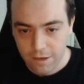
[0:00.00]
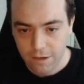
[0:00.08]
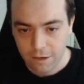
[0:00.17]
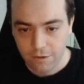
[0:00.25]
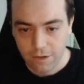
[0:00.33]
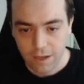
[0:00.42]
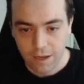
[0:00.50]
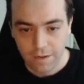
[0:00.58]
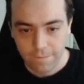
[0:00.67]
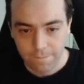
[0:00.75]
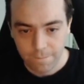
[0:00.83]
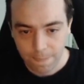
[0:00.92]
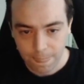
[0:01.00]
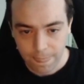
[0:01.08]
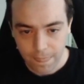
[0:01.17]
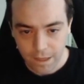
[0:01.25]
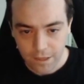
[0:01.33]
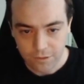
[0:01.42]
Okay.
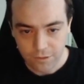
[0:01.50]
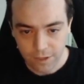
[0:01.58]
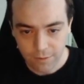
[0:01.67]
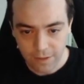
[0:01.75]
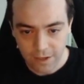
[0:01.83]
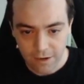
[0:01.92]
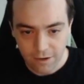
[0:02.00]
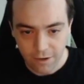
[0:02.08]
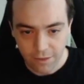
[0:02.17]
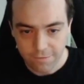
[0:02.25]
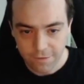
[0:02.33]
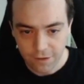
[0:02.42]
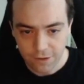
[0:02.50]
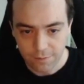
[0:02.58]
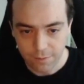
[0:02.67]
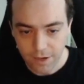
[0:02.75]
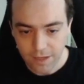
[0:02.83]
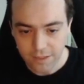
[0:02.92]
So here we are on the first
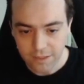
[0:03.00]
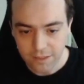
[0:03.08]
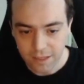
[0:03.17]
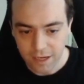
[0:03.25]
boss.